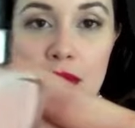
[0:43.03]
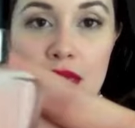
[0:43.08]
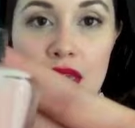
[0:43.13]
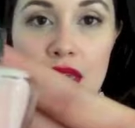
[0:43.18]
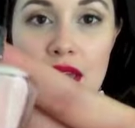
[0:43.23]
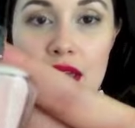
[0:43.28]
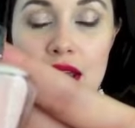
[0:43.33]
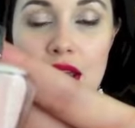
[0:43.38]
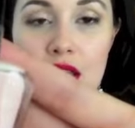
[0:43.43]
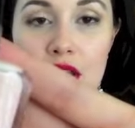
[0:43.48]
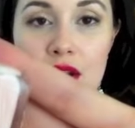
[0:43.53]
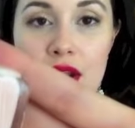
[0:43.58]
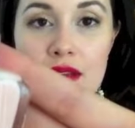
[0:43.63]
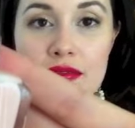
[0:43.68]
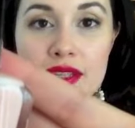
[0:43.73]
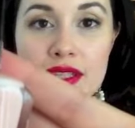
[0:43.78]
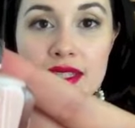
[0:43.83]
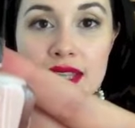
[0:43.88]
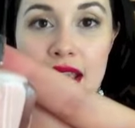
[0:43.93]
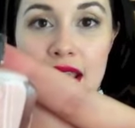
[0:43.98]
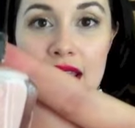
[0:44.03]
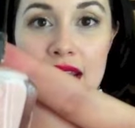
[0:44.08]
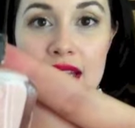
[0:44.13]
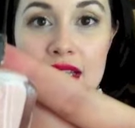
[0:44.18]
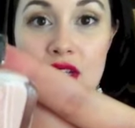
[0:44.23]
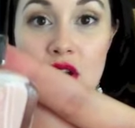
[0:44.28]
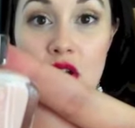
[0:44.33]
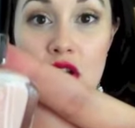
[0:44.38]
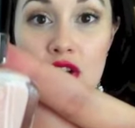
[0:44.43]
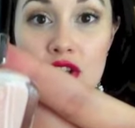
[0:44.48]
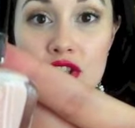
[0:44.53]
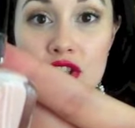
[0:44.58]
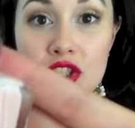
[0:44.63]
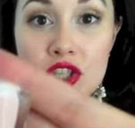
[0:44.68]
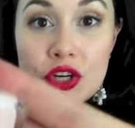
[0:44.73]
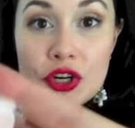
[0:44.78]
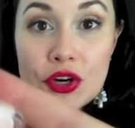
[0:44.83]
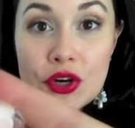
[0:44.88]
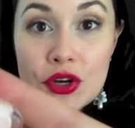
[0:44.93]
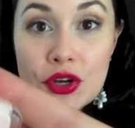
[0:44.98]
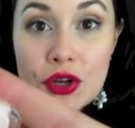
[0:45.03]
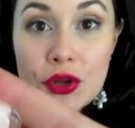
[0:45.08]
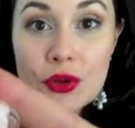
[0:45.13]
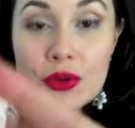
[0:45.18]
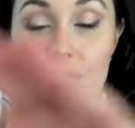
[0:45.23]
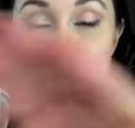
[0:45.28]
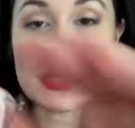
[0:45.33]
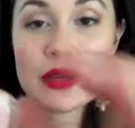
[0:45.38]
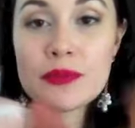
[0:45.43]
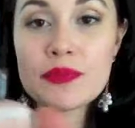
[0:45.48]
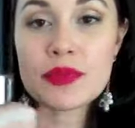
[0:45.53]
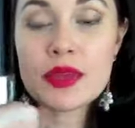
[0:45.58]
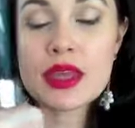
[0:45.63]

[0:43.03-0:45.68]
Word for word: pink color I have to say, and it's called Sugar Coat.